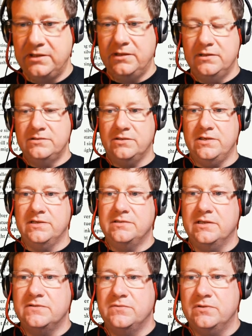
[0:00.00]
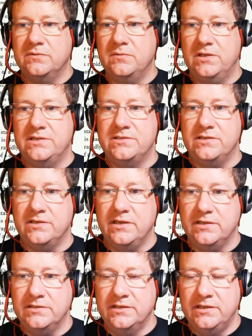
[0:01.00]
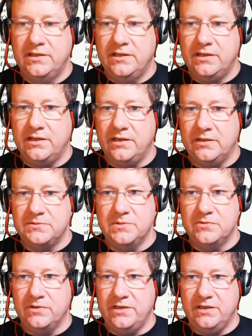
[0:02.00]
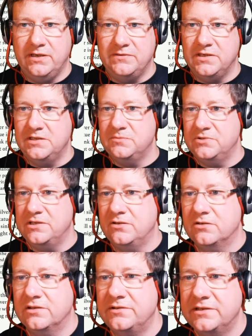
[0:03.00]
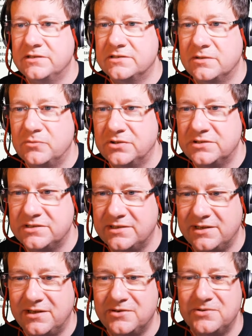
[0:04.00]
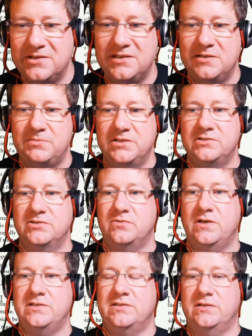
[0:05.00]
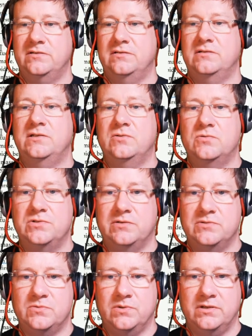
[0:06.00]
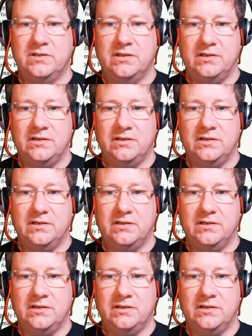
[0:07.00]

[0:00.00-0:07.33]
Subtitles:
So yes, thanks for listening in. It's been great having anybody along. I think someone said hello earlier, but it's just great to know that the audio was working.